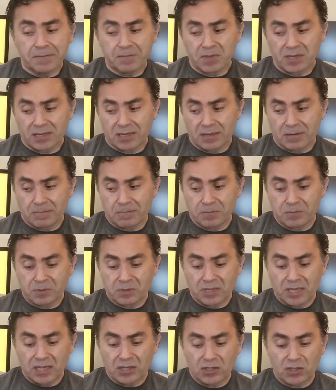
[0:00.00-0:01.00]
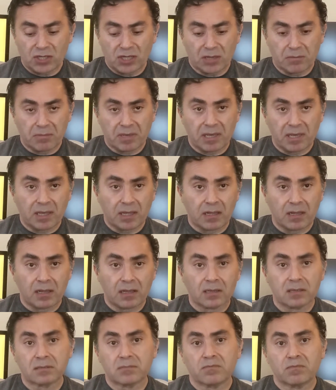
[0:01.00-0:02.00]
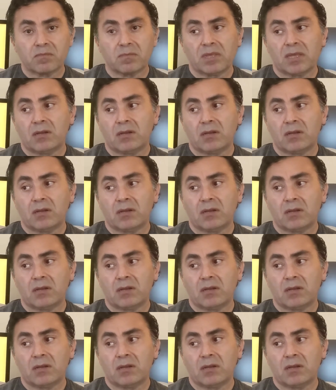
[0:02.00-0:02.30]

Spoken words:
HTML,